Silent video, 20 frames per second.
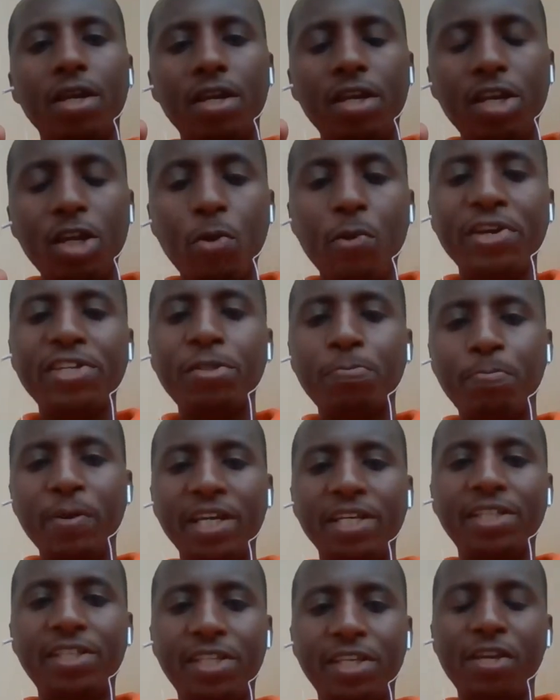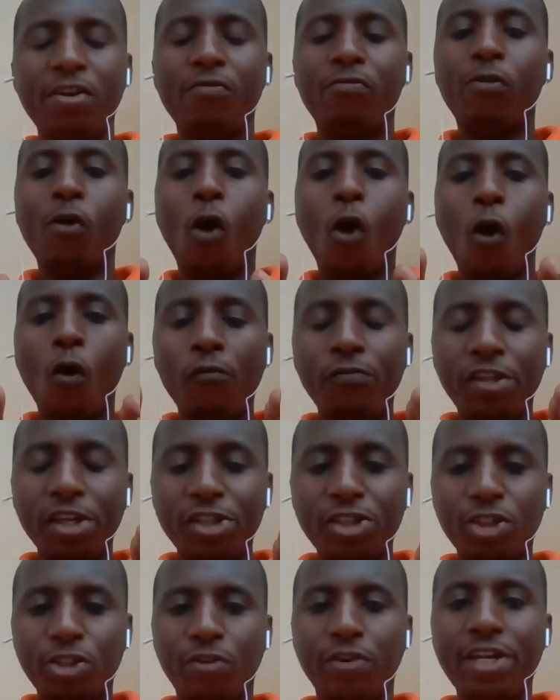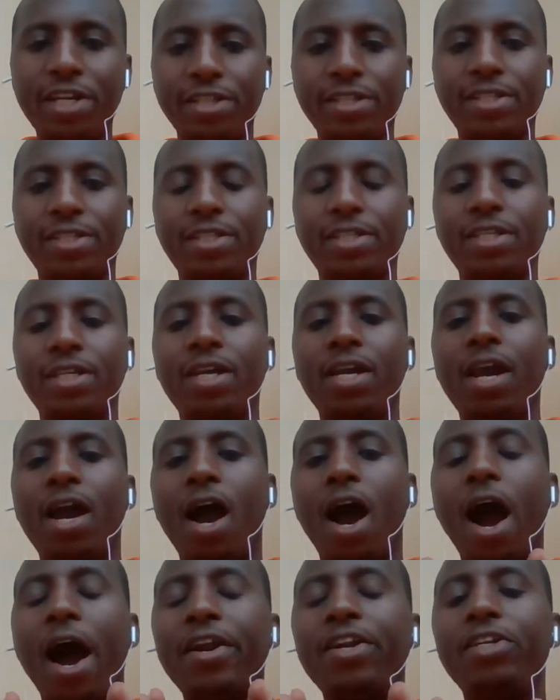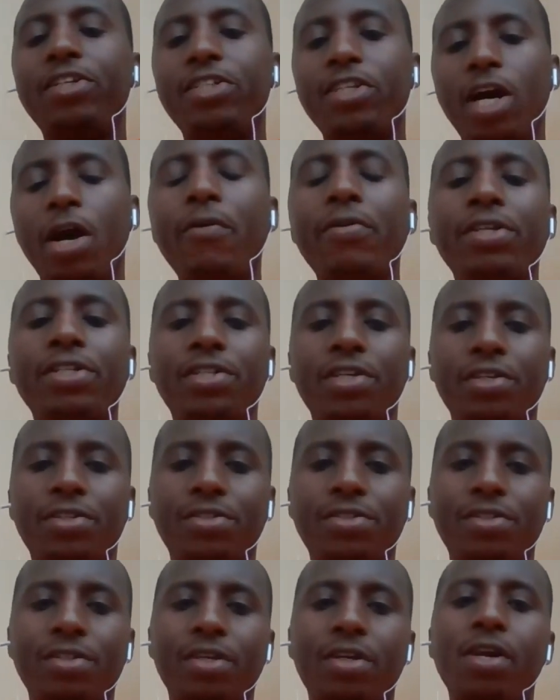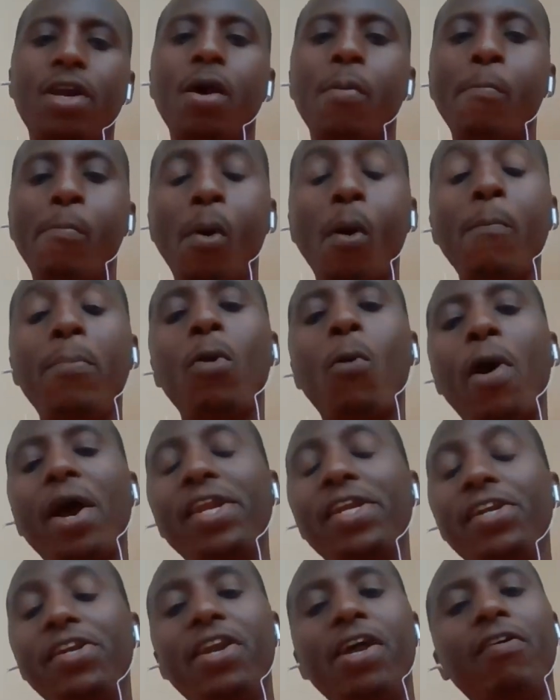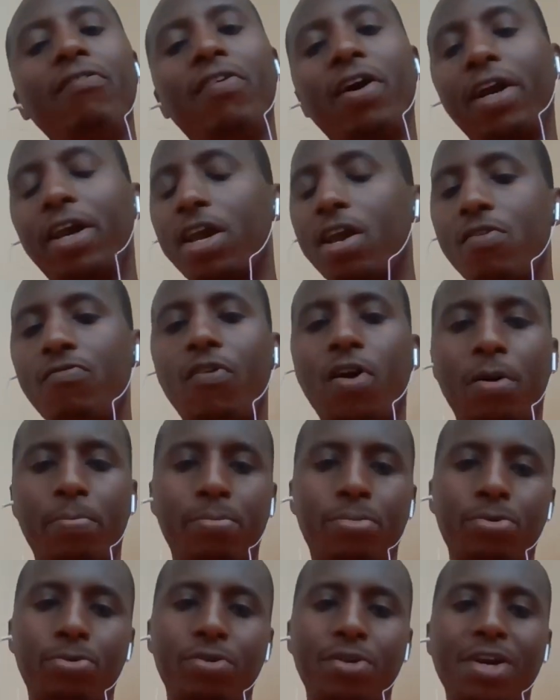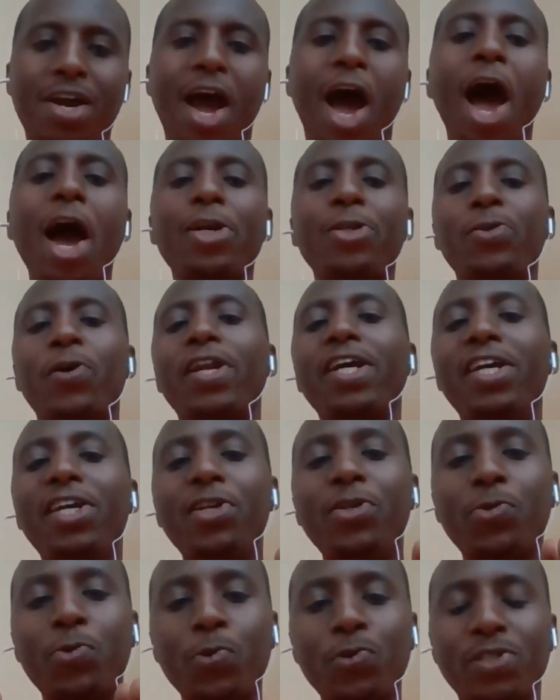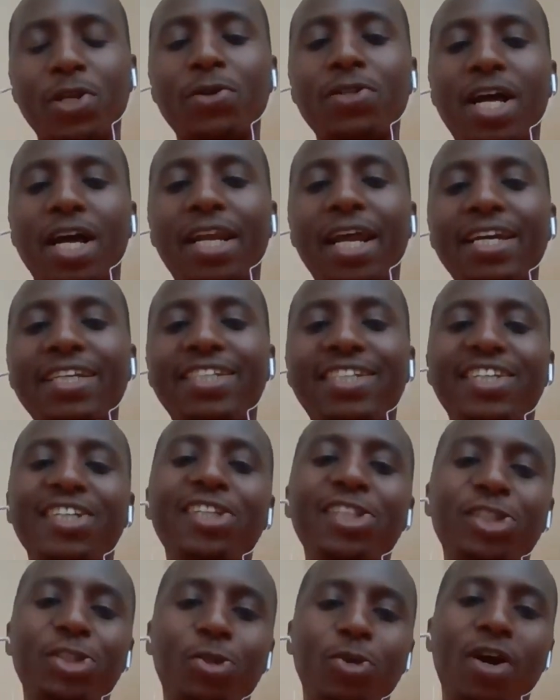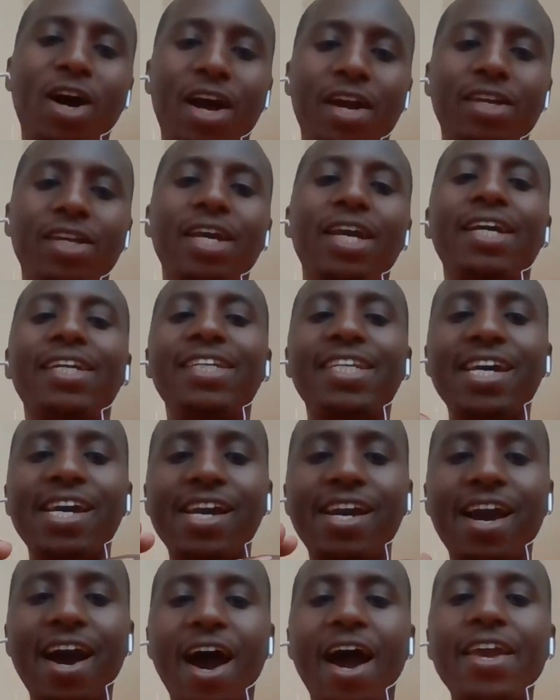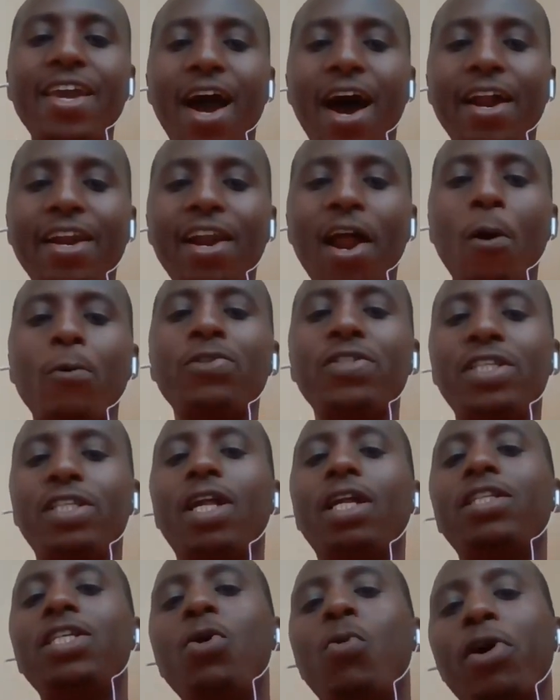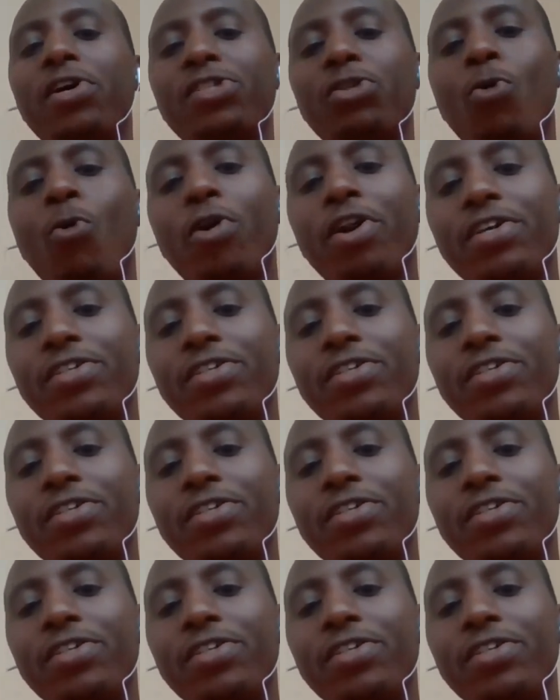Irrespective of the threats and challenges, Bobi Wine never gave up. Actually, in 2019 July, the guy announced that he was gonna